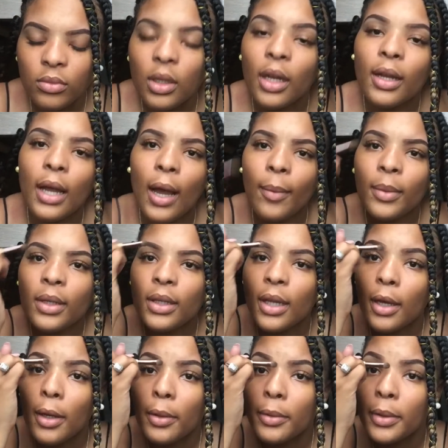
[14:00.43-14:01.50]
Yeah, comment
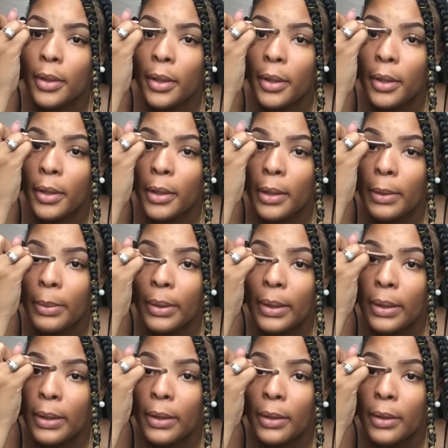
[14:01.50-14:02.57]
down your
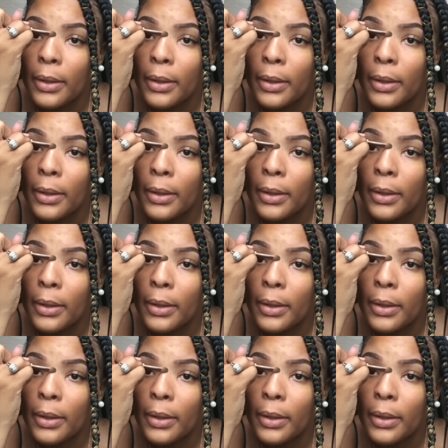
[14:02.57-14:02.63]
opinion